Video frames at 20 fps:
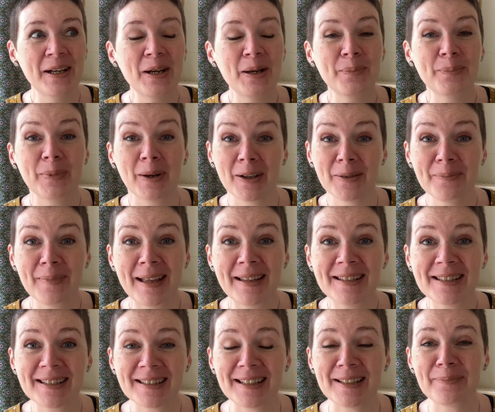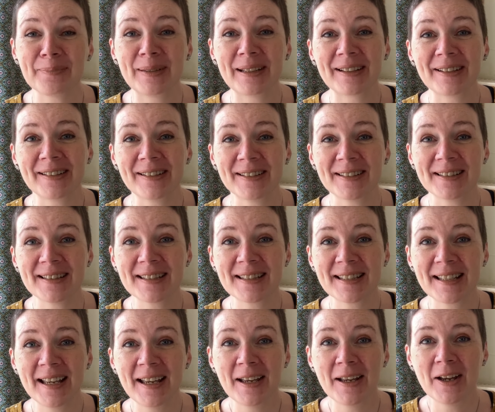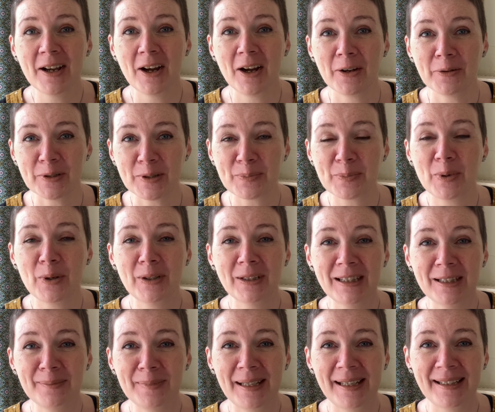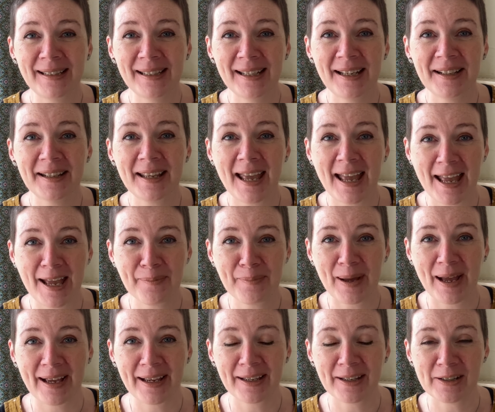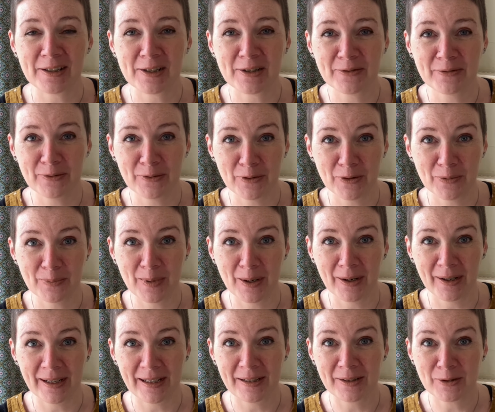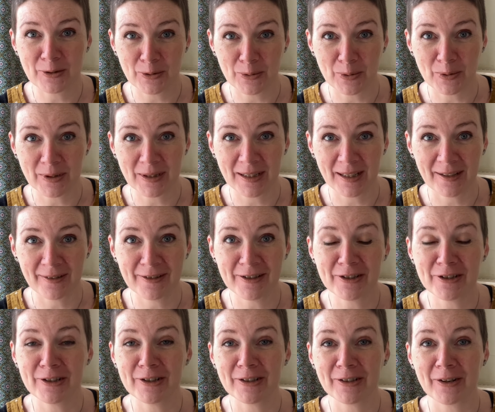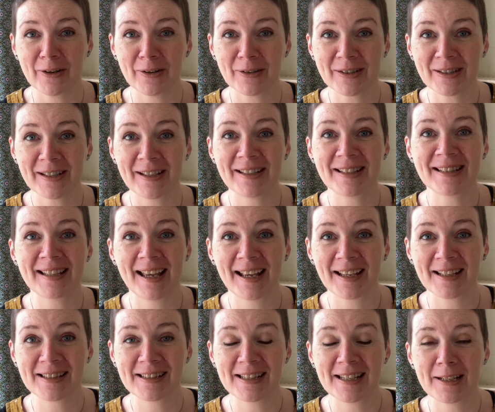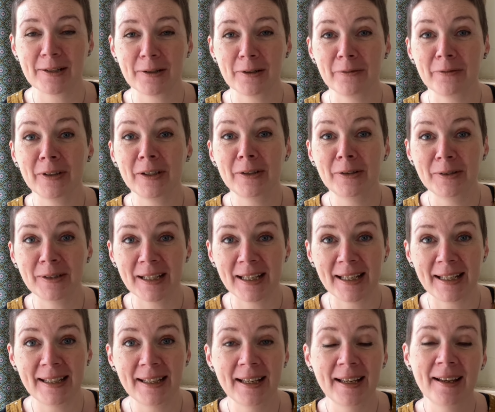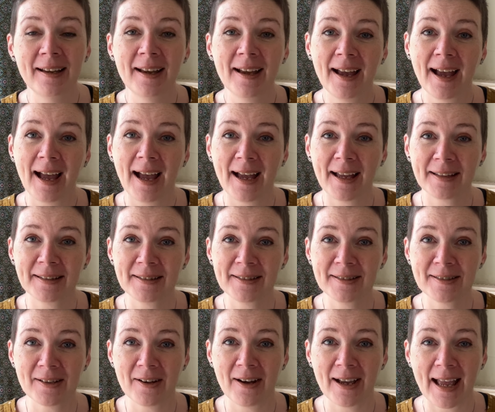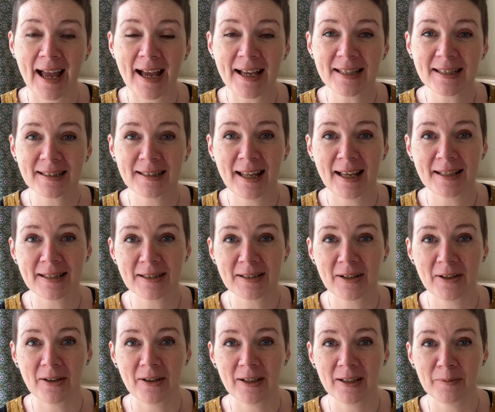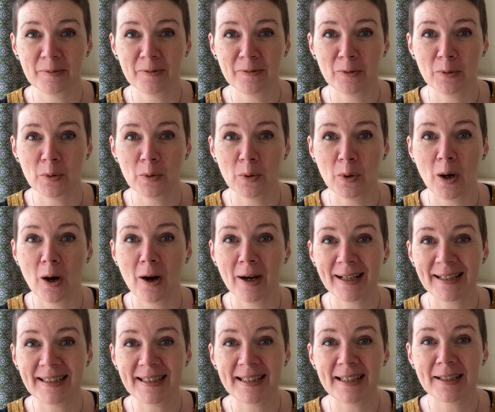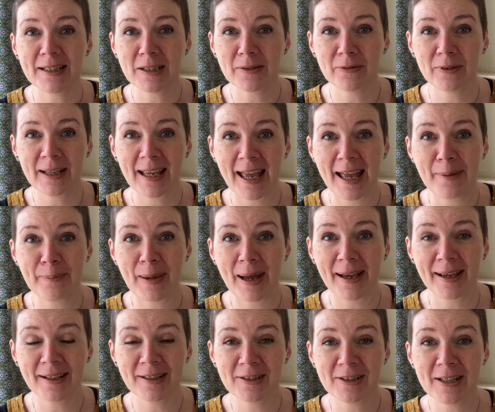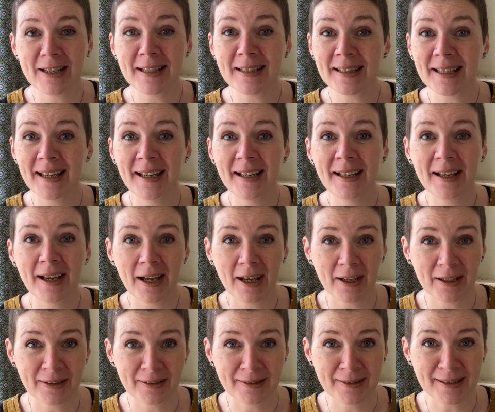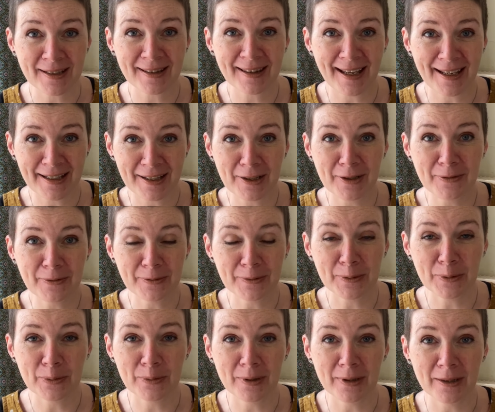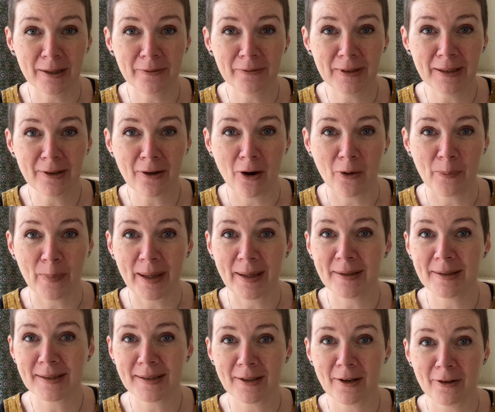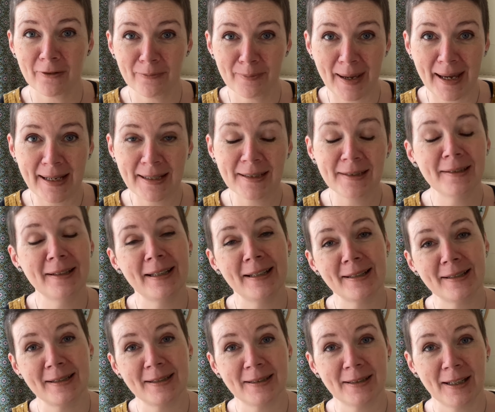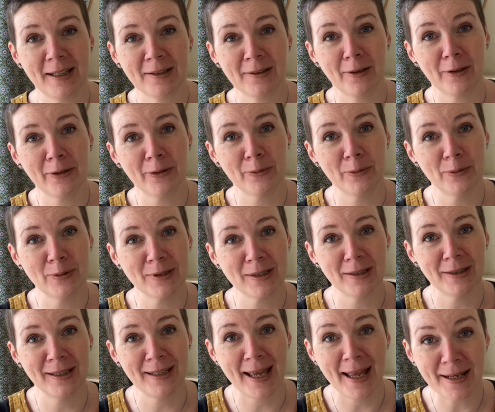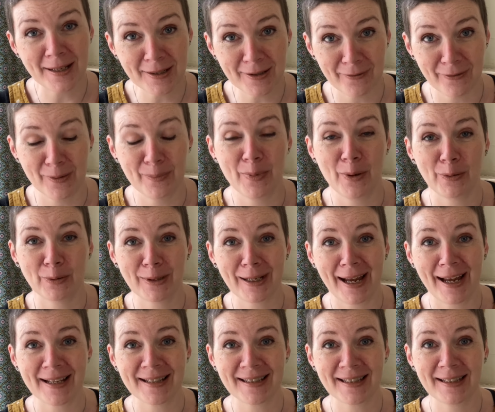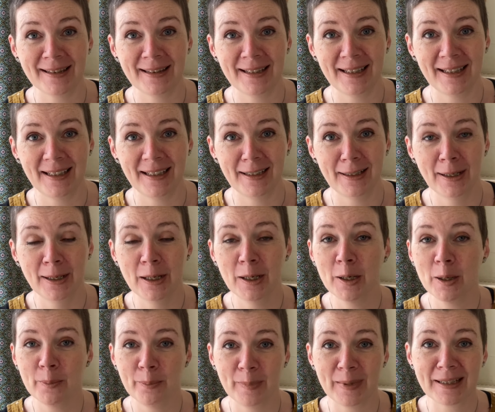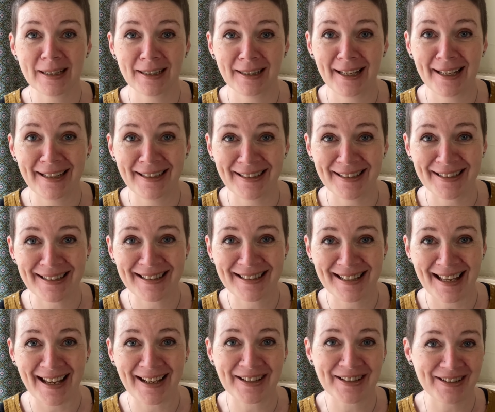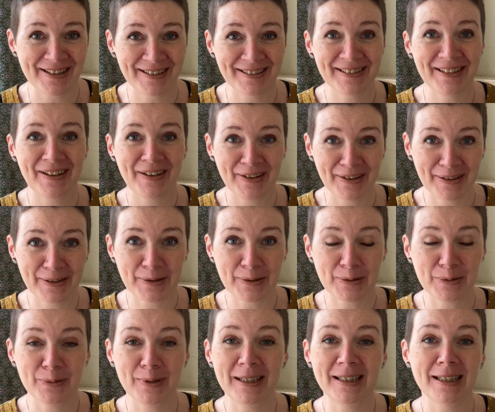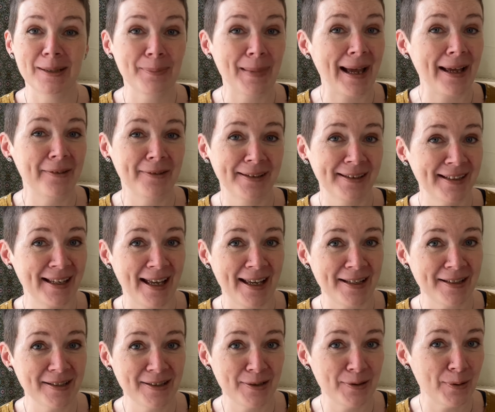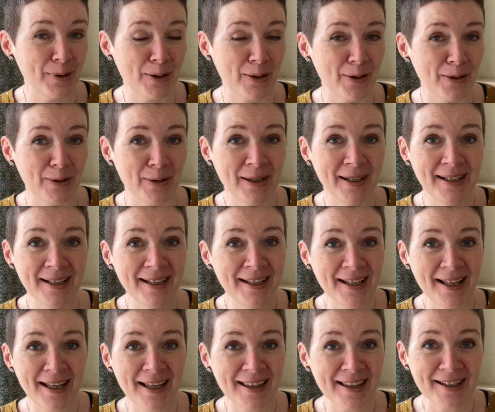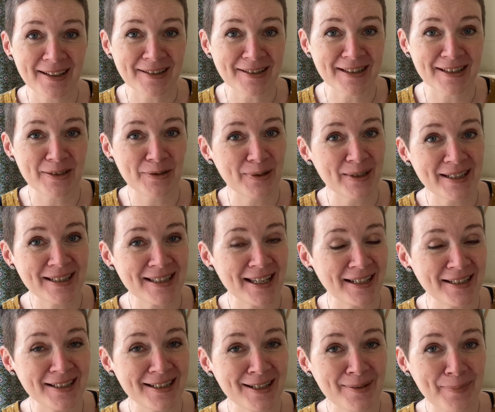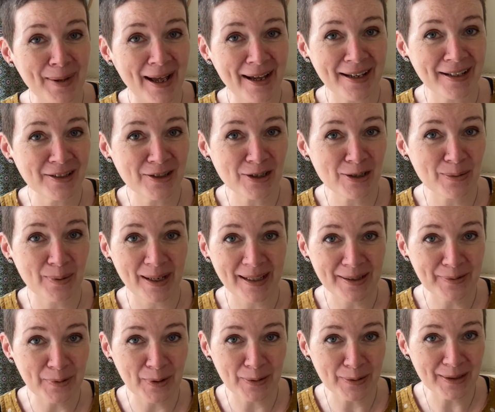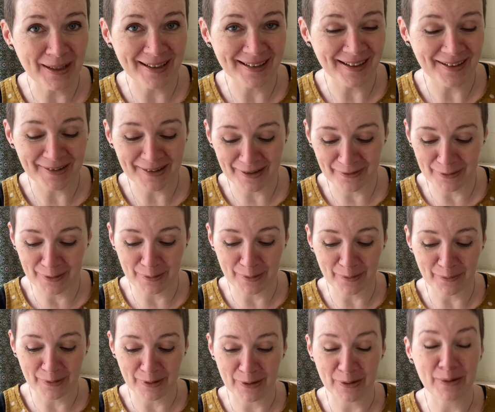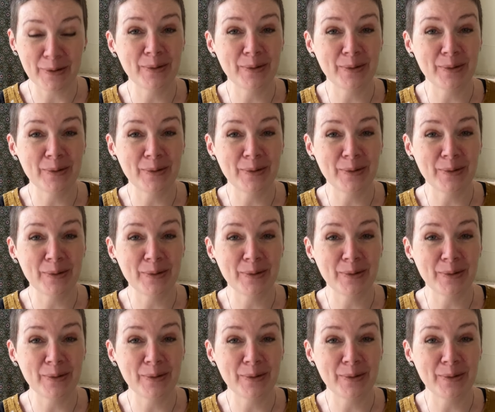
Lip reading: But I mention it because I was putting them in a care package for my daughter as she starts her second year of uni, and I asked last time for ideas for care packages, and thank you for all the lovely comments. I've made a list, and I thought at the end of the podcast in the miscellaneous section I could read them out in case you are considering sending a package to anyone, and I'll give you a few